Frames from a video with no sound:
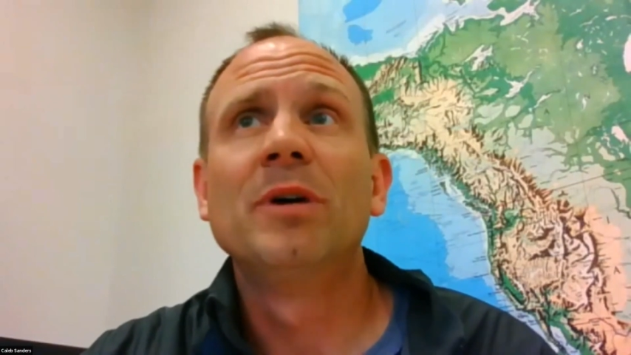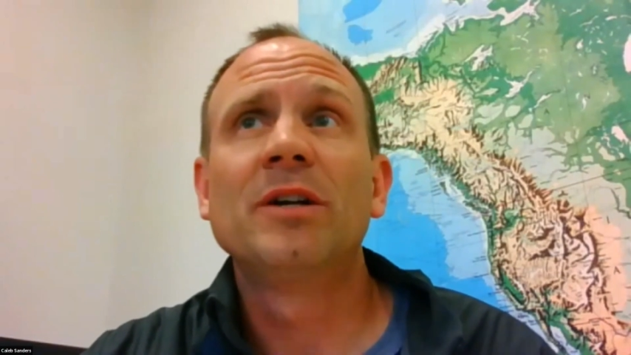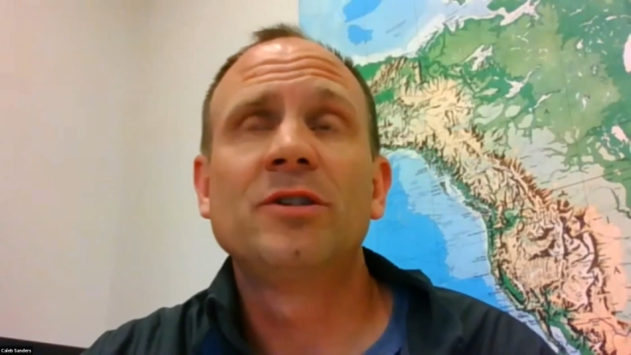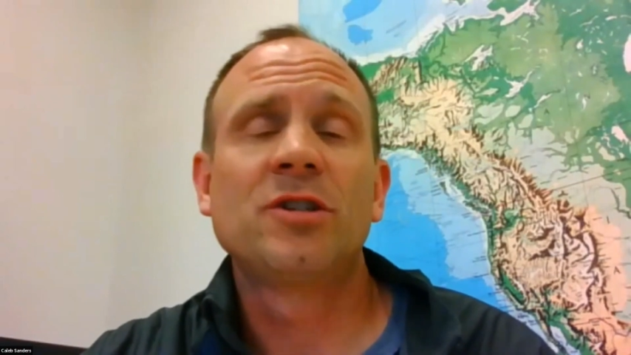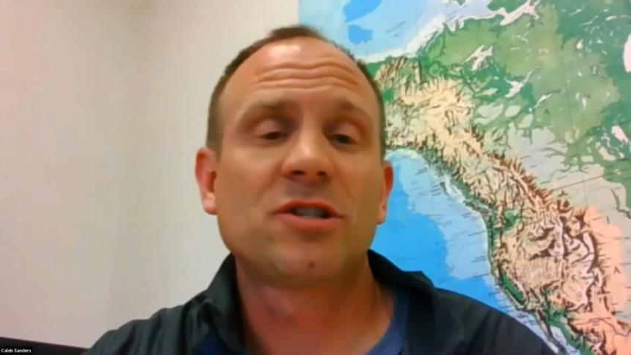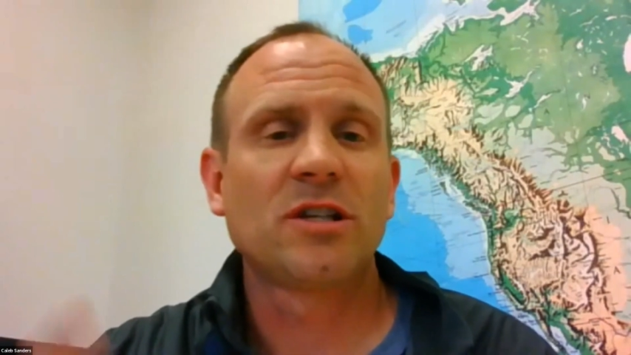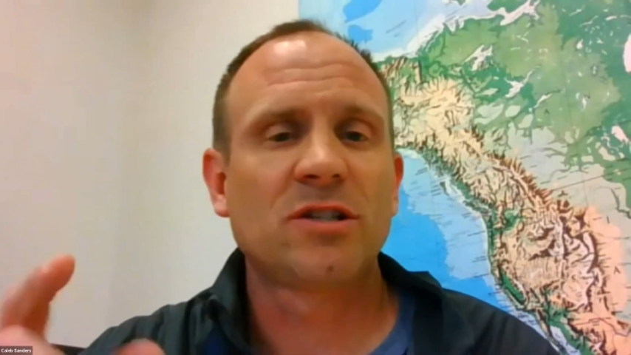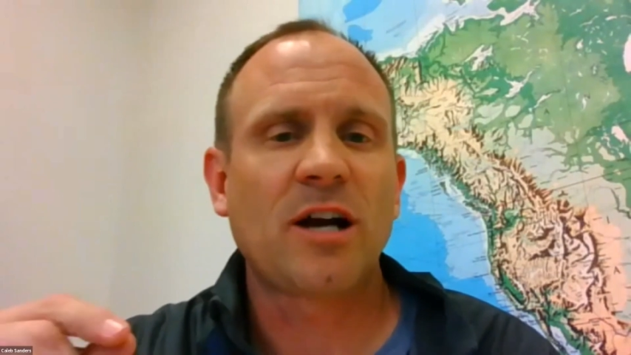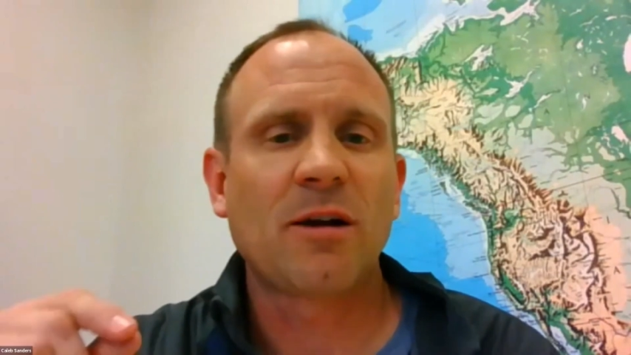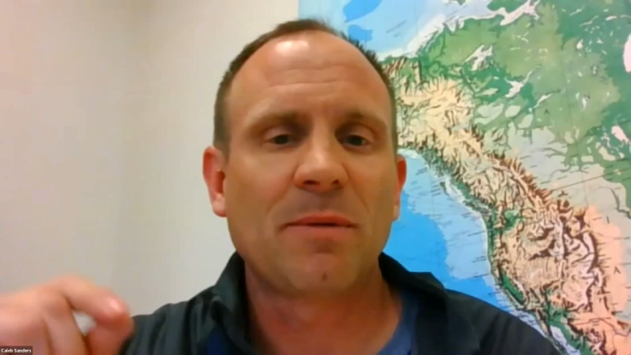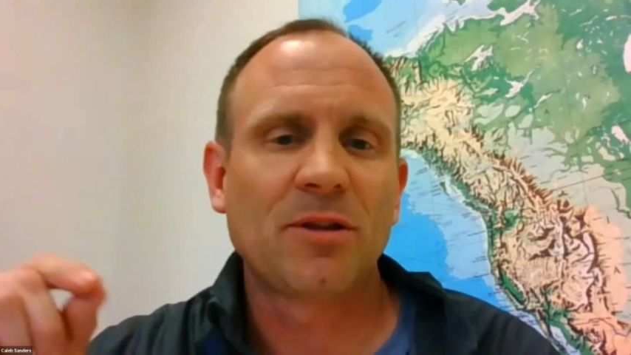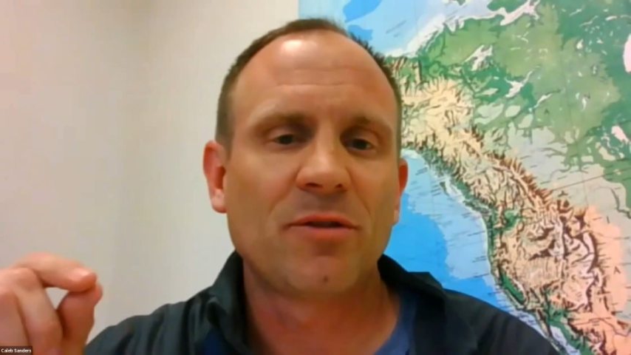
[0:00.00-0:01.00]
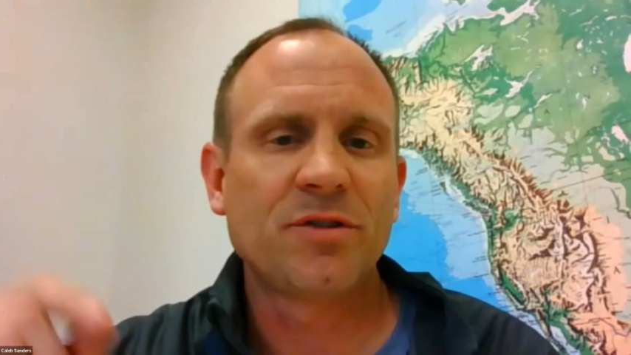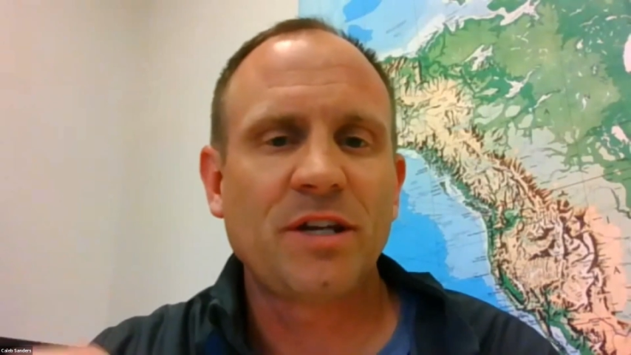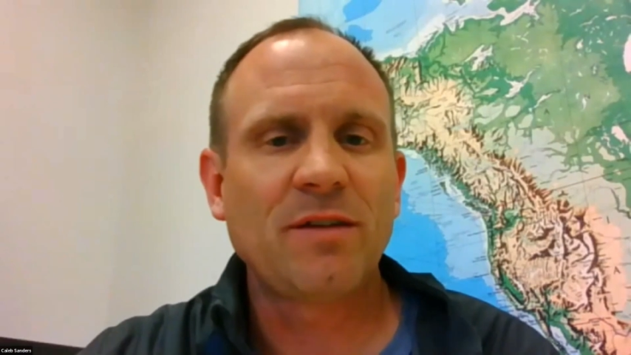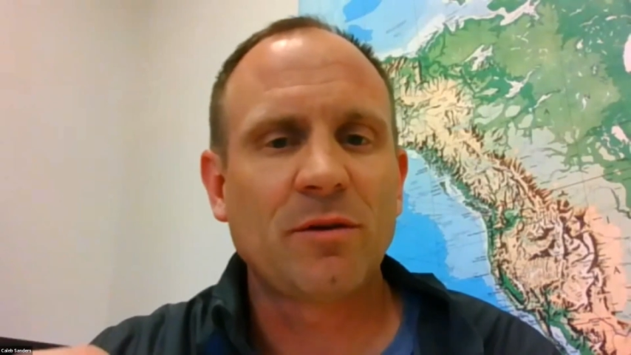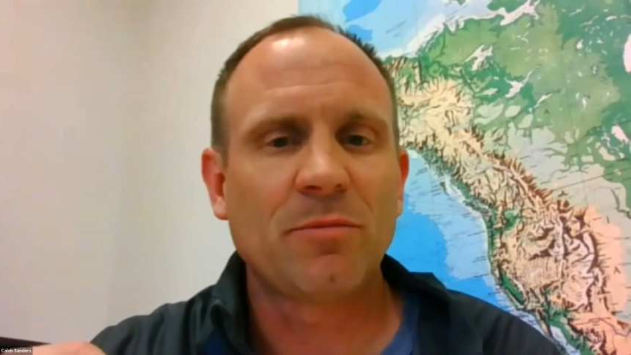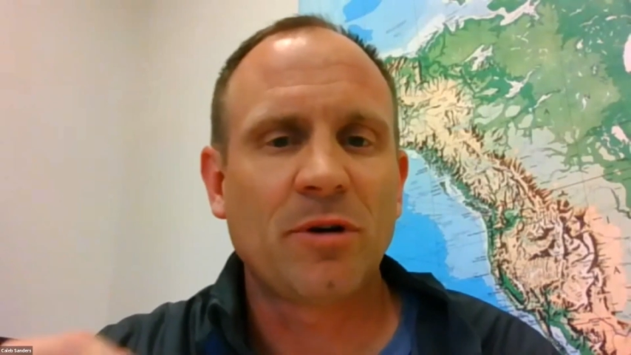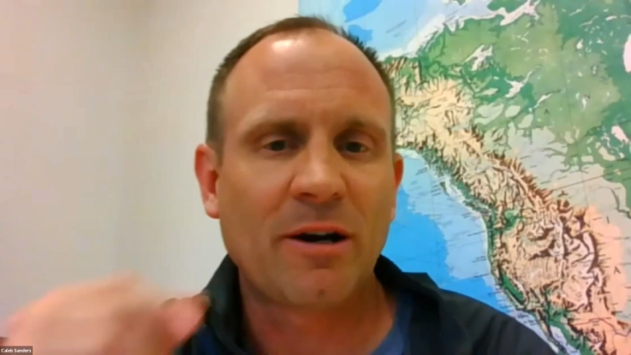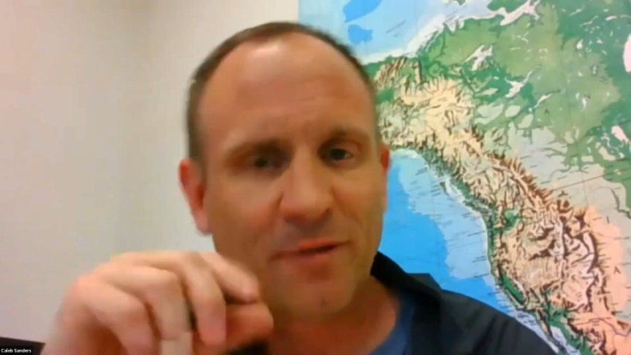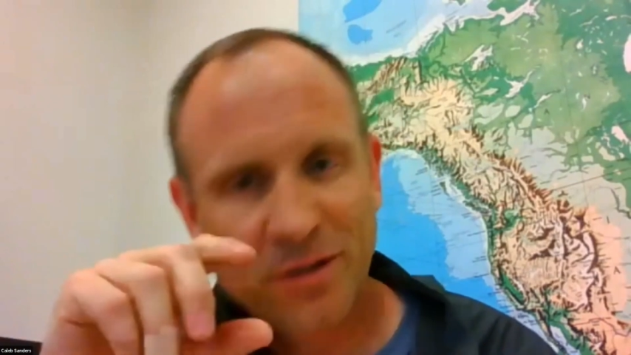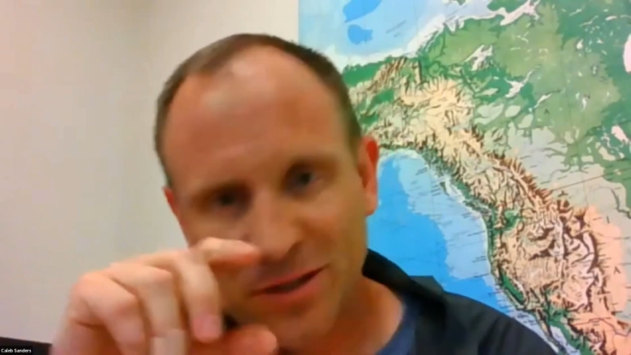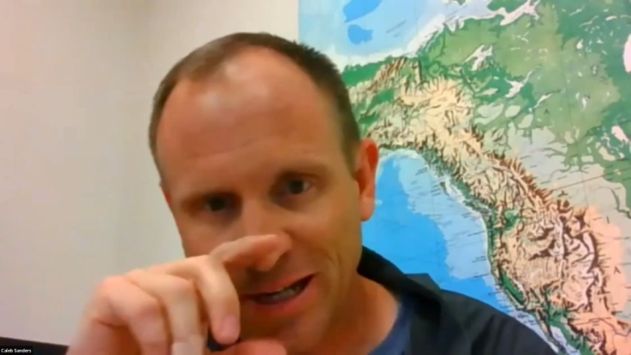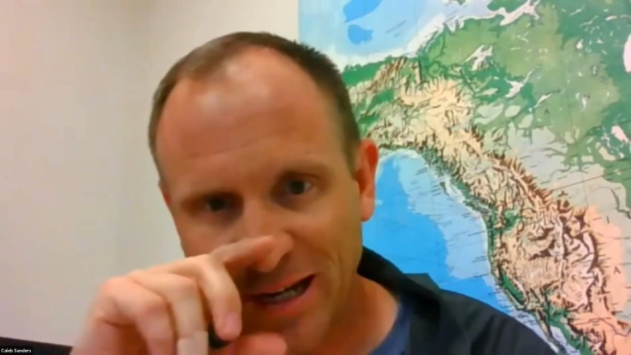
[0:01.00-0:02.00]
But just let's talk about the receiving
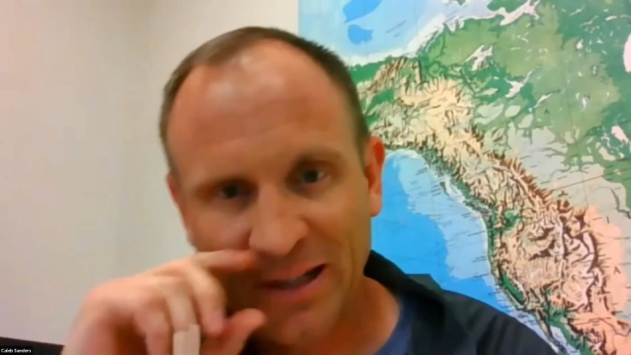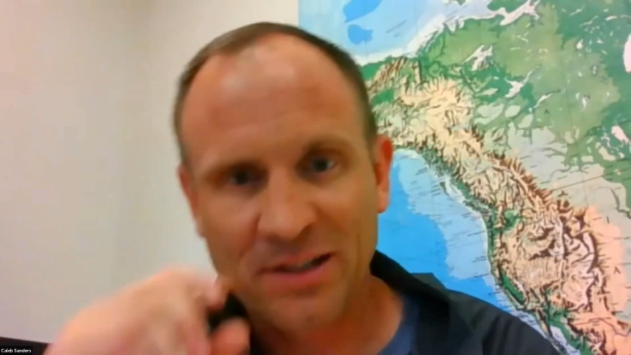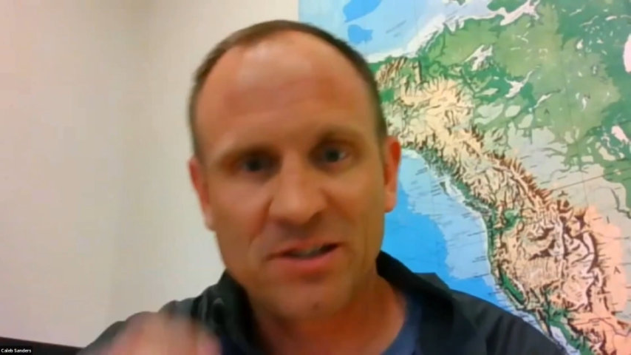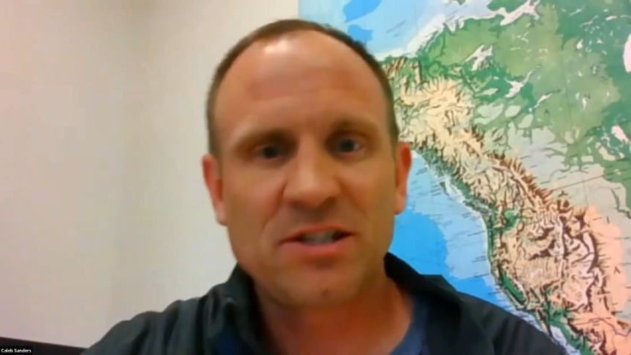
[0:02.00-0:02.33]
part for a second.